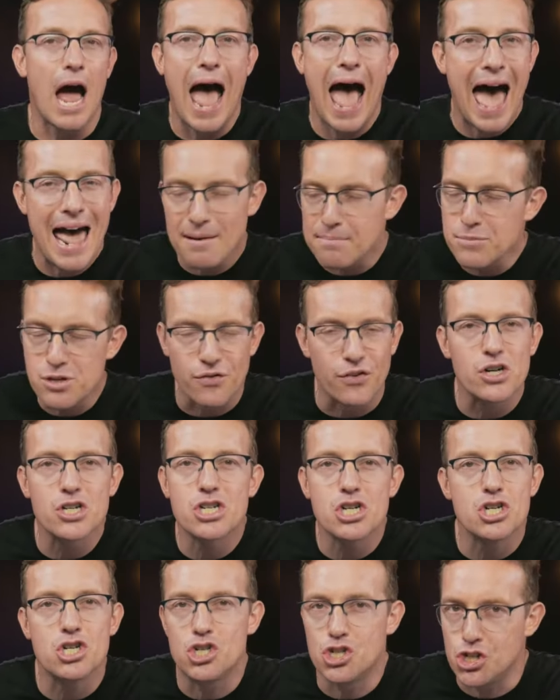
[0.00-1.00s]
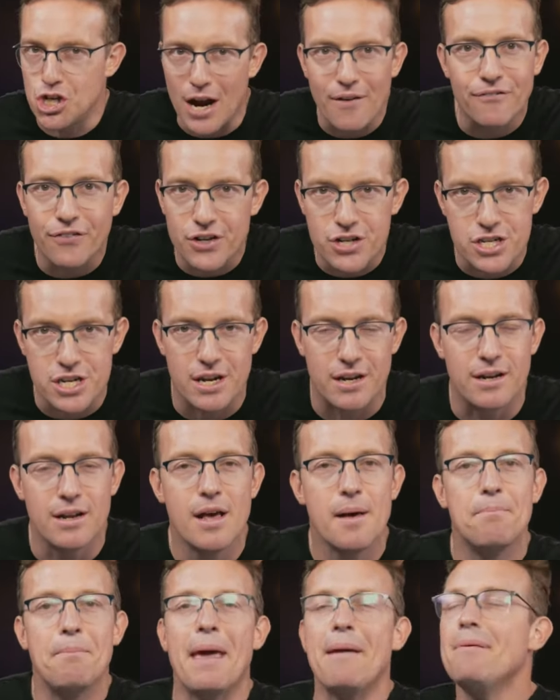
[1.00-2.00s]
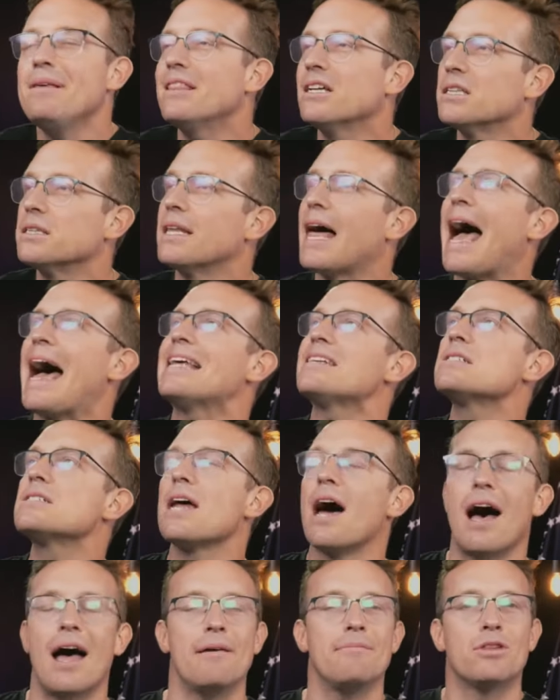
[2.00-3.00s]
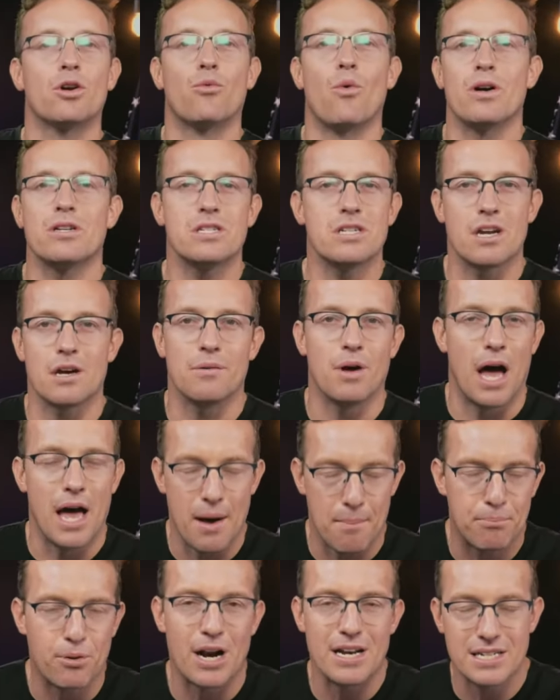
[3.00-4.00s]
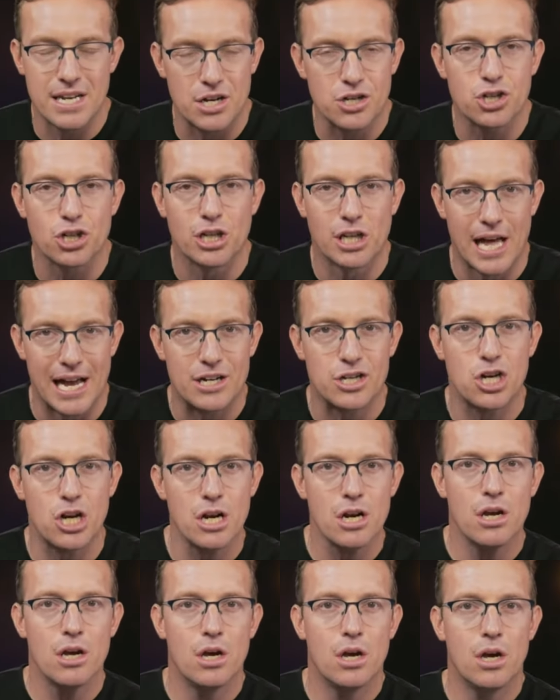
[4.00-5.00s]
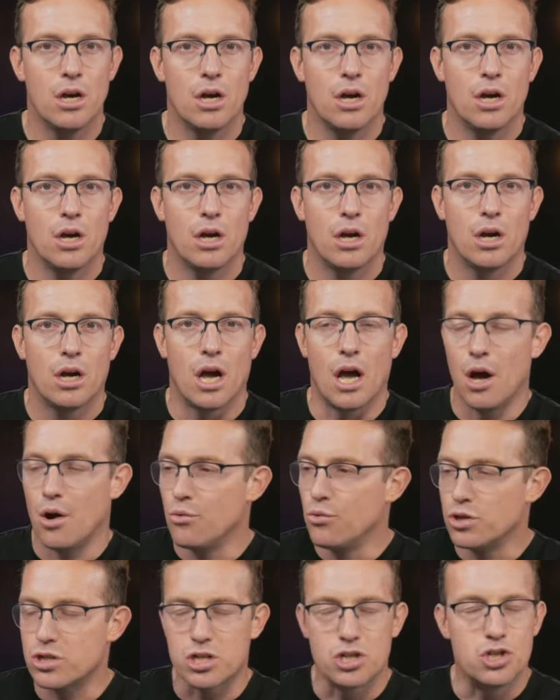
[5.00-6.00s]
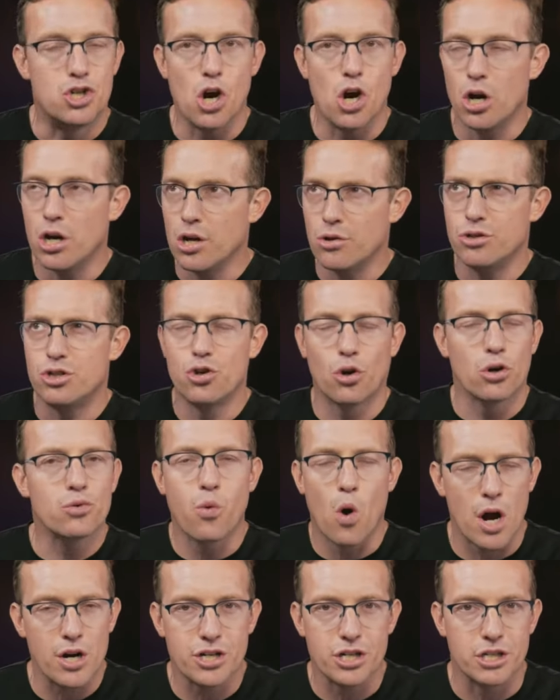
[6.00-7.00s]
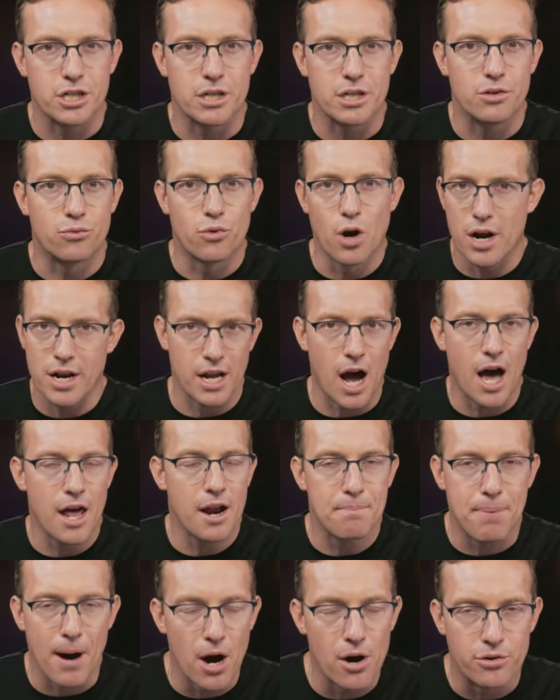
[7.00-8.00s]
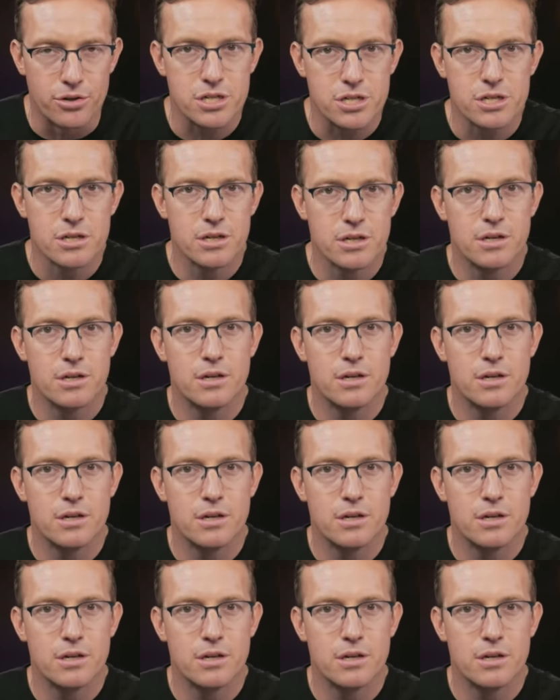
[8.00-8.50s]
Adams versus Jefferson. Maybe the last time there wasn't a presidential election, it was George Washington running unopposed.